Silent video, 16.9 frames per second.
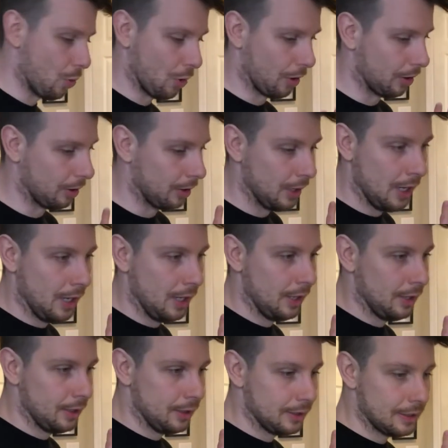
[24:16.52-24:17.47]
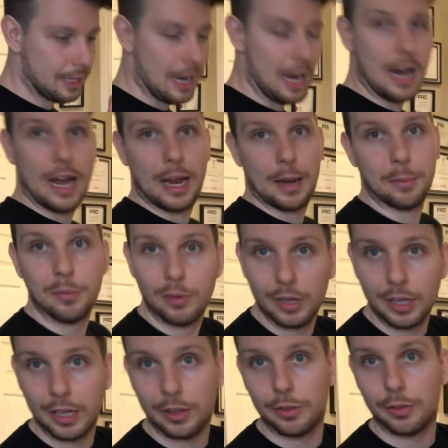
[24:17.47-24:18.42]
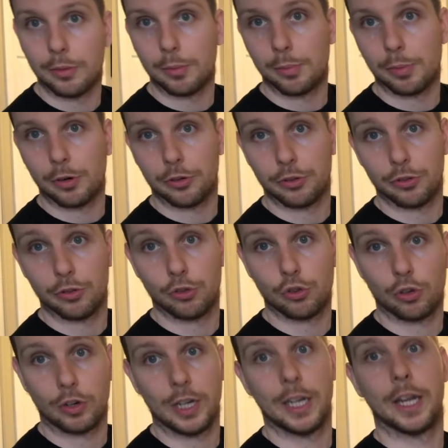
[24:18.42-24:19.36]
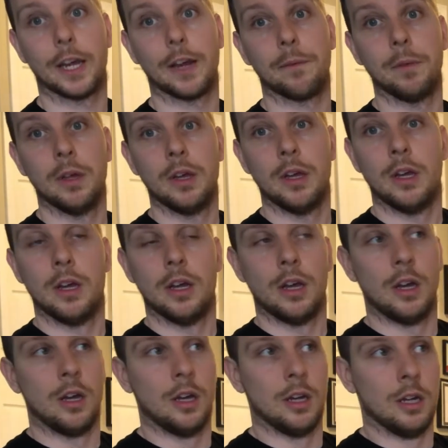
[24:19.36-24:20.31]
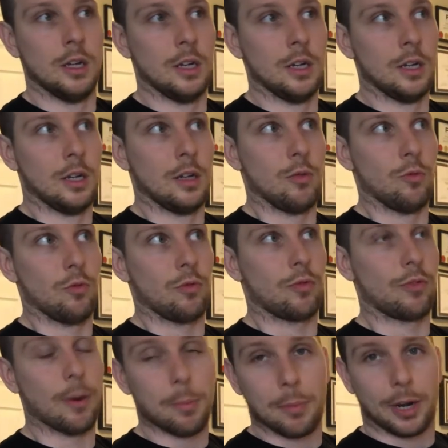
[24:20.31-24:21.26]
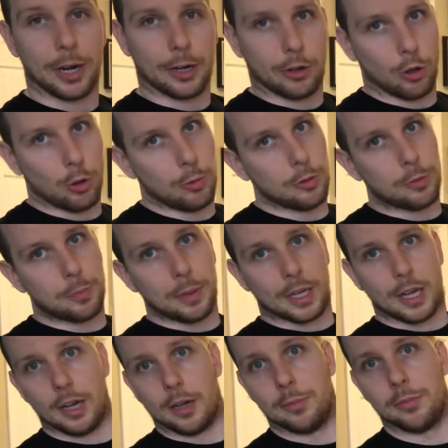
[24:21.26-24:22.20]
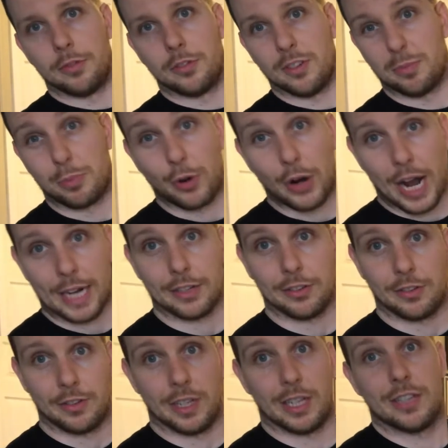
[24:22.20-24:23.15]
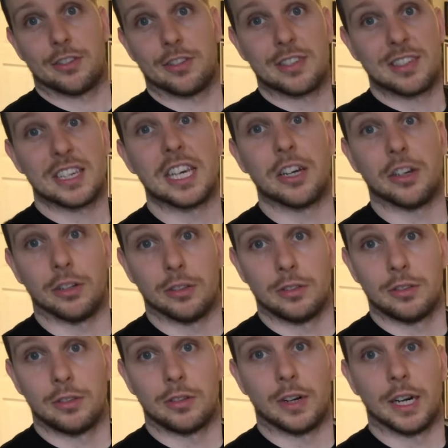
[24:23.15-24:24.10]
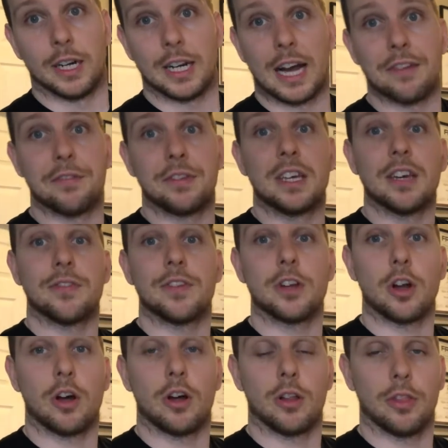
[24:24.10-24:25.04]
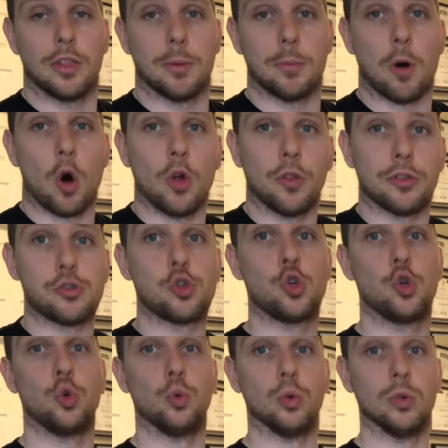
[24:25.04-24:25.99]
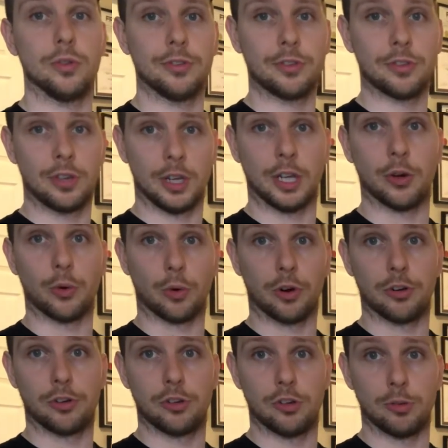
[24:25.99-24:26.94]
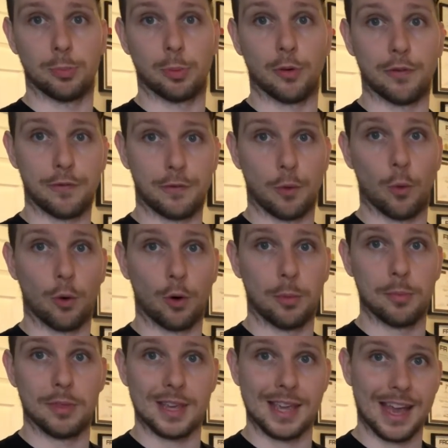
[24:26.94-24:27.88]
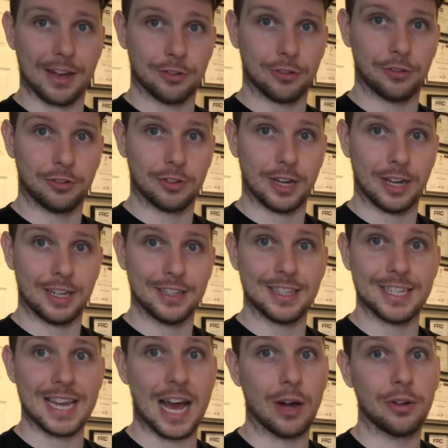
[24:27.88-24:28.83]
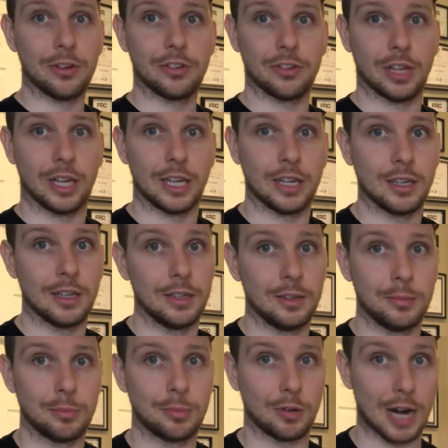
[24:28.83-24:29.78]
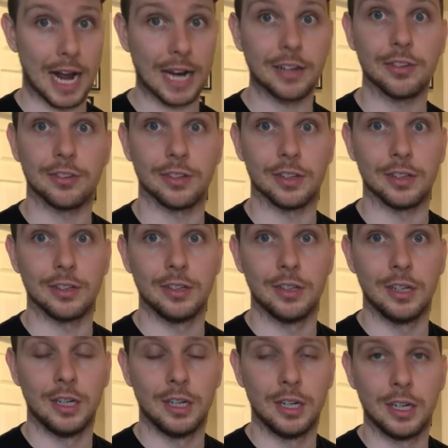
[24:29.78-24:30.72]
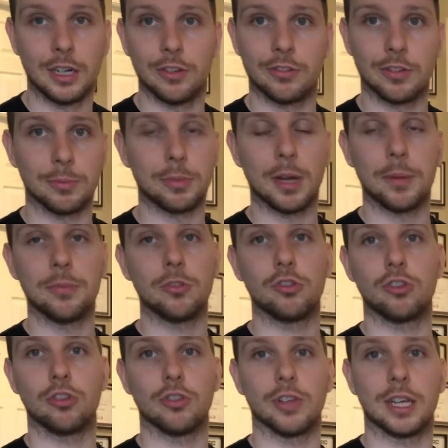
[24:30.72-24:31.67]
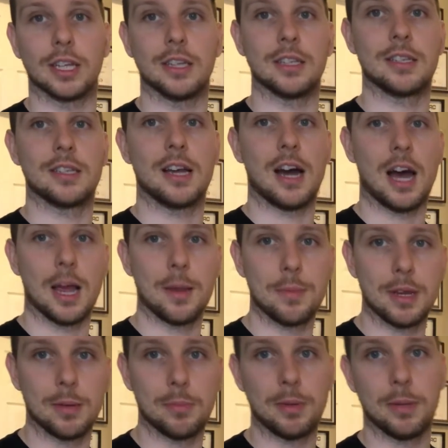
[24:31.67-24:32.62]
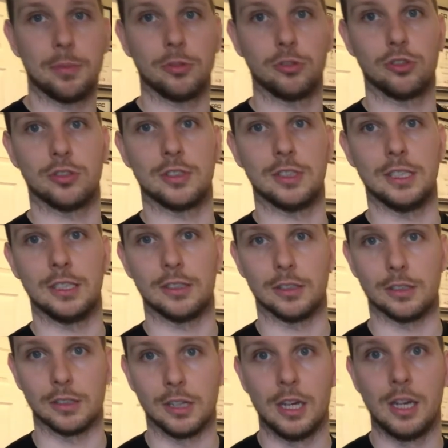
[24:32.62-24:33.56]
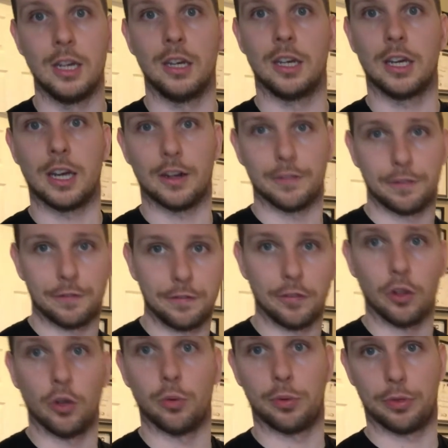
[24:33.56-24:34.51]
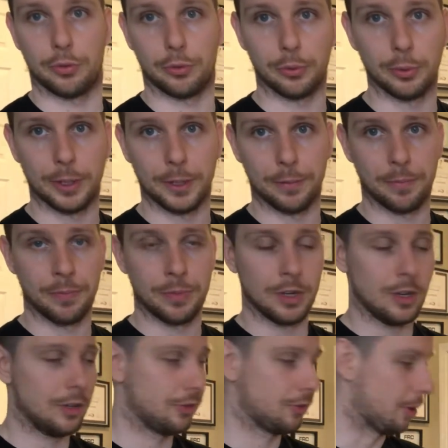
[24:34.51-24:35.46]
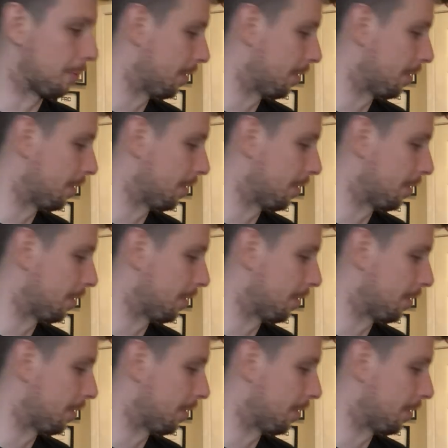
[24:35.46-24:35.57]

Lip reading: or time in the person's training, from there it almost becomes a practice thing. It's a skill, right? I've given them all the tools in order to perform the exercise. Now it's like practice it, because sometimes it's just like the timing. People just need to kind of flow through it. So I'm